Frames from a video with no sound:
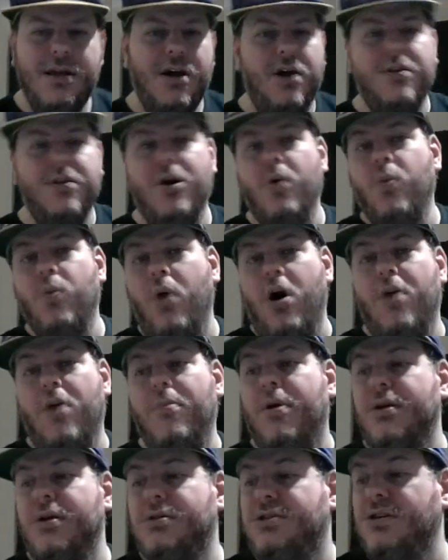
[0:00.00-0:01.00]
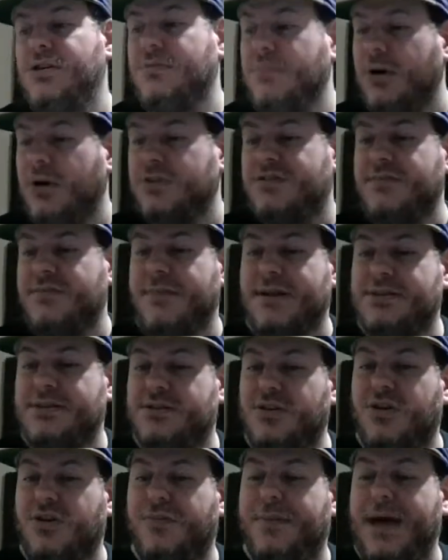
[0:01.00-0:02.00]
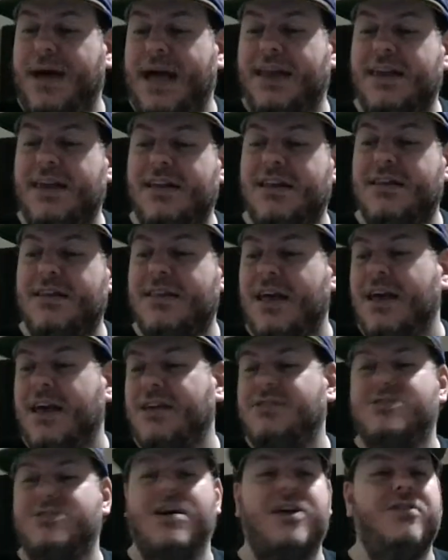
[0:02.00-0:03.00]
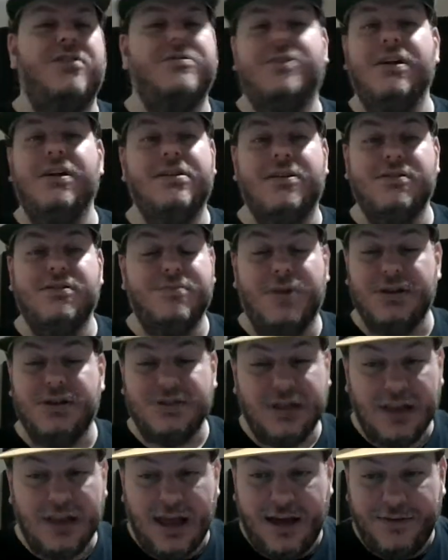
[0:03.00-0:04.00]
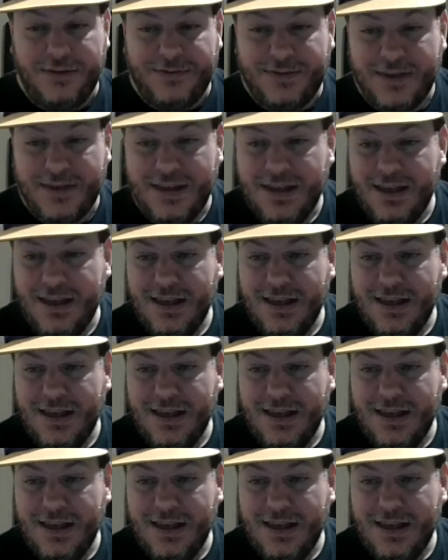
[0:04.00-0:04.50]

Although Walmart took most of my soul back in the day, so I don't think there's much left.